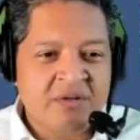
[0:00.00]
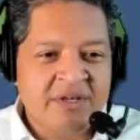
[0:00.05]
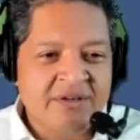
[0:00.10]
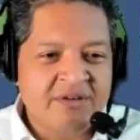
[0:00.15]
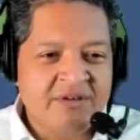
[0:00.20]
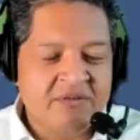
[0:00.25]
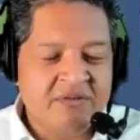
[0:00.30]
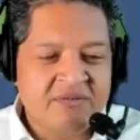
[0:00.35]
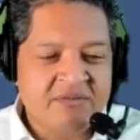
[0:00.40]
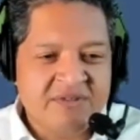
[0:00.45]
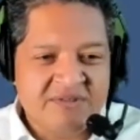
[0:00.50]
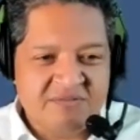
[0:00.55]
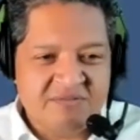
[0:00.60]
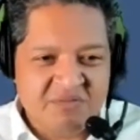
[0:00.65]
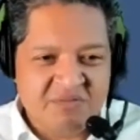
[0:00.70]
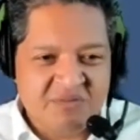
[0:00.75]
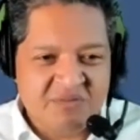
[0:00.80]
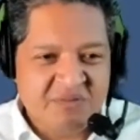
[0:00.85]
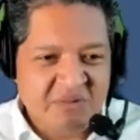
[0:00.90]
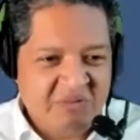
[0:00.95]
Can you
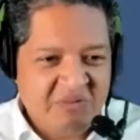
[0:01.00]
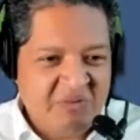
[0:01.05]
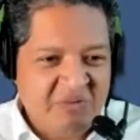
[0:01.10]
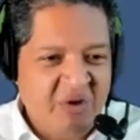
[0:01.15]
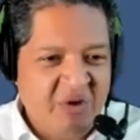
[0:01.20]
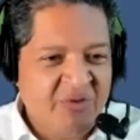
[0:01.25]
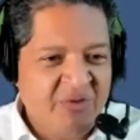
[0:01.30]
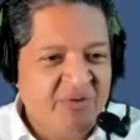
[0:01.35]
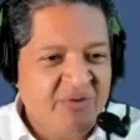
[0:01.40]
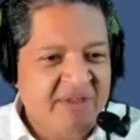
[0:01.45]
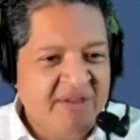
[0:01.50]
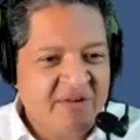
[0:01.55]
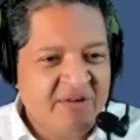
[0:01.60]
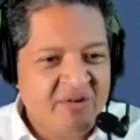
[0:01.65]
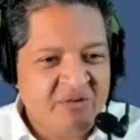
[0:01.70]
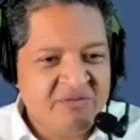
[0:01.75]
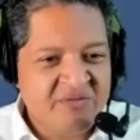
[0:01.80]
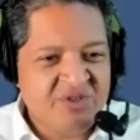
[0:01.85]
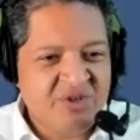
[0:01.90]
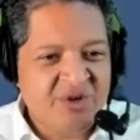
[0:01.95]
go through that
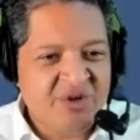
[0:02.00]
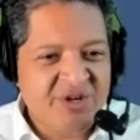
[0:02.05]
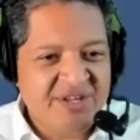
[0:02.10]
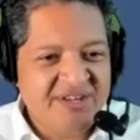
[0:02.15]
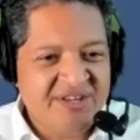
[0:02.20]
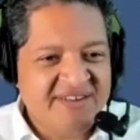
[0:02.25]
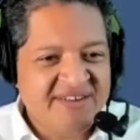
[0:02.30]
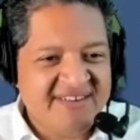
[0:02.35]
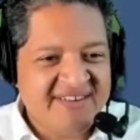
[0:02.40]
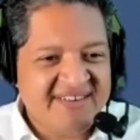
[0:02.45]
whole journey